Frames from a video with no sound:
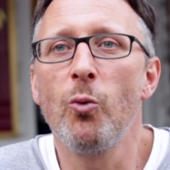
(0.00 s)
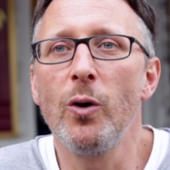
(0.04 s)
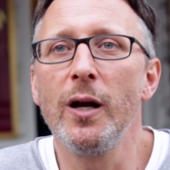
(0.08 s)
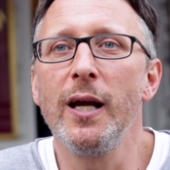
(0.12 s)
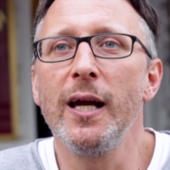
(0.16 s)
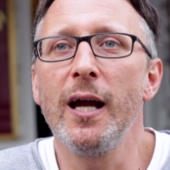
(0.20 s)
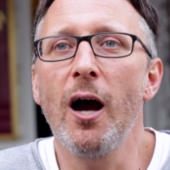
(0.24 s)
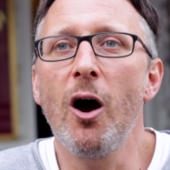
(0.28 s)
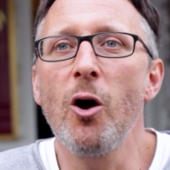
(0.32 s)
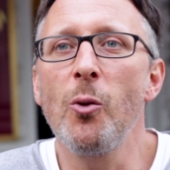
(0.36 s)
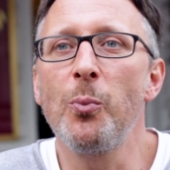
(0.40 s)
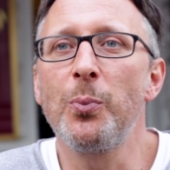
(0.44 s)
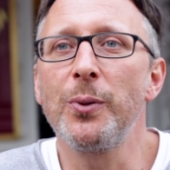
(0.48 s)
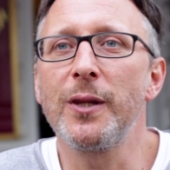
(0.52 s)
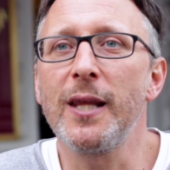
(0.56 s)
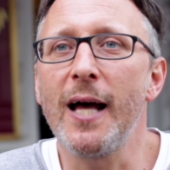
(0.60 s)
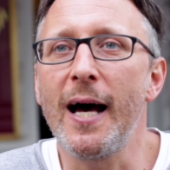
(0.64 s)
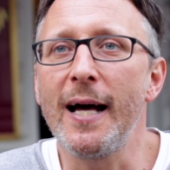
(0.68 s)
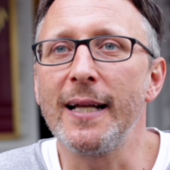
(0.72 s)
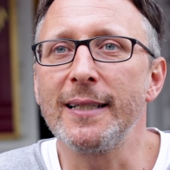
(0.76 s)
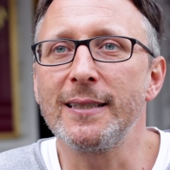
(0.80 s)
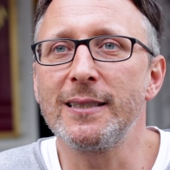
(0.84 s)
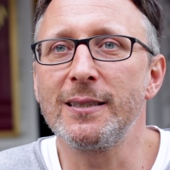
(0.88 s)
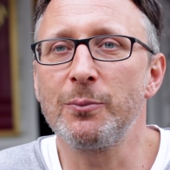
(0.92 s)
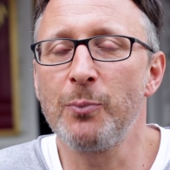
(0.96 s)
we hope
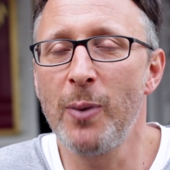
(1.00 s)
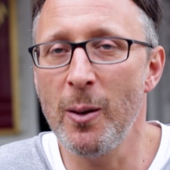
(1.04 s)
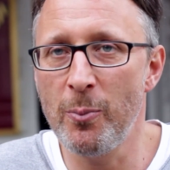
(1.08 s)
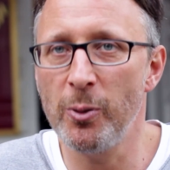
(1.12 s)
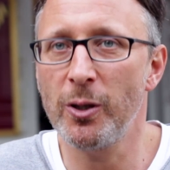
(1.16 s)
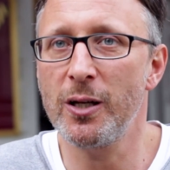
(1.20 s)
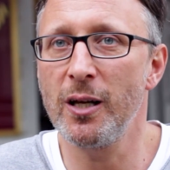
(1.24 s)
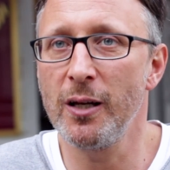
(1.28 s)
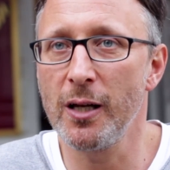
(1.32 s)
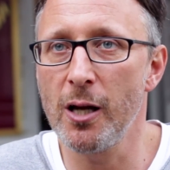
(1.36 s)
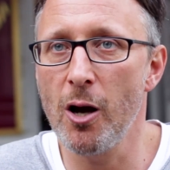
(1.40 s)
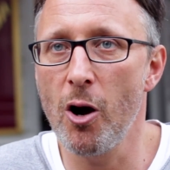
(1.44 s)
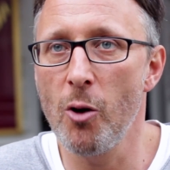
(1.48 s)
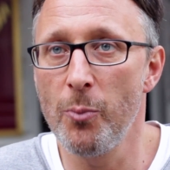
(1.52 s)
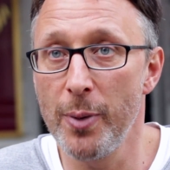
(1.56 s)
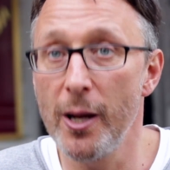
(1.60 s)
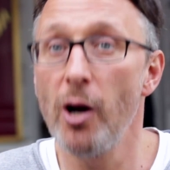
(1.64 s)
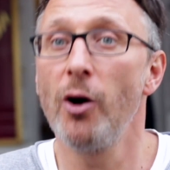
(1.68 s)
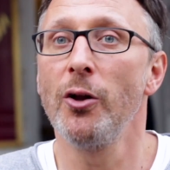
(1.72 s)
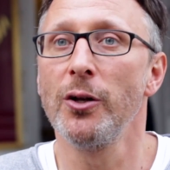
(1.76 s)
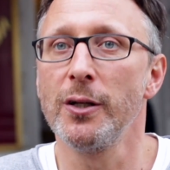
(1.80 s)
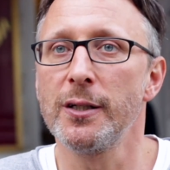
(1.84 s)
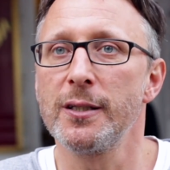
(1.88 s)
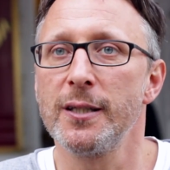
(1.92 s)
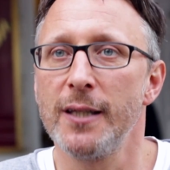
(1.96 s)
that people can go
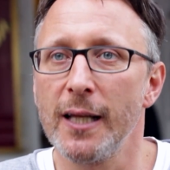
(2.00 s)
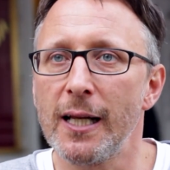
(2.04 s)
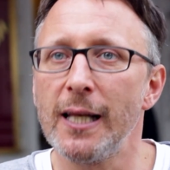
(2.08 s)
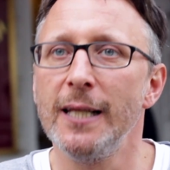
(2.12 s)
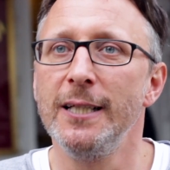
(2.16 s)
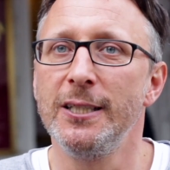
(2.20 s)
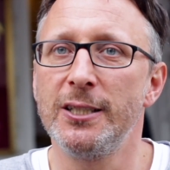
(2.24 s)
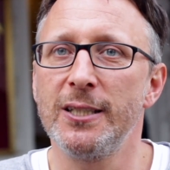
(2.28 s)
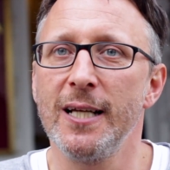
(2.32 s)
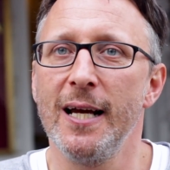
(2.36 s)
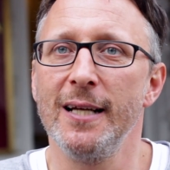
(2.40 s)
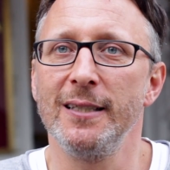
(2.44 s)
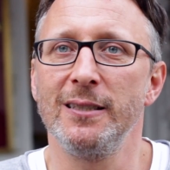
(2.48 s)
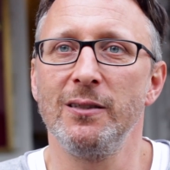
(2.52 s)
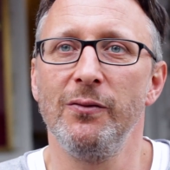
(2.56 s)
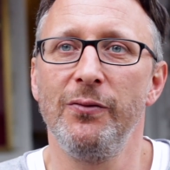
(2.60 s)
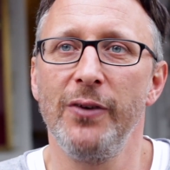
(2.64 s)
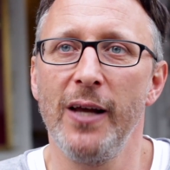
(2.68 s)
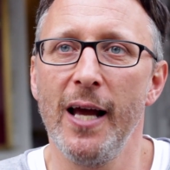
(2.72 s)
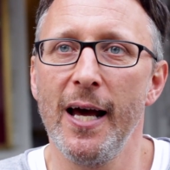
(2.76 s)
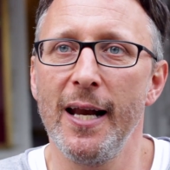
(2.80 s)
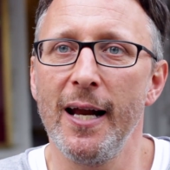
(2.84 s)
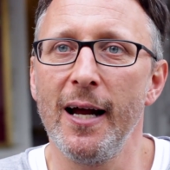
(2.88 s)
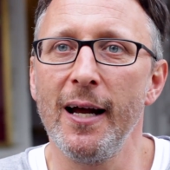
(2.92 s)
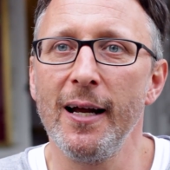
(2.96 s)
beyond the cliches of
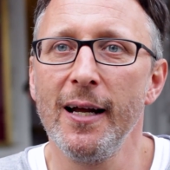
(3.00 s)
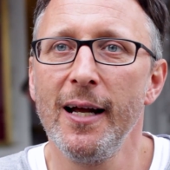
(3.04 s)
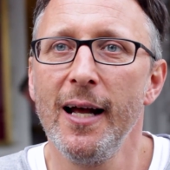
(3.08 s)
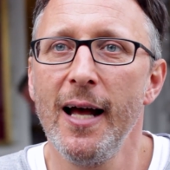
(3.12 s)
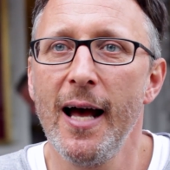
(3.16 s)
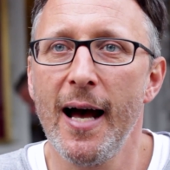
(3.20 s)
Vienna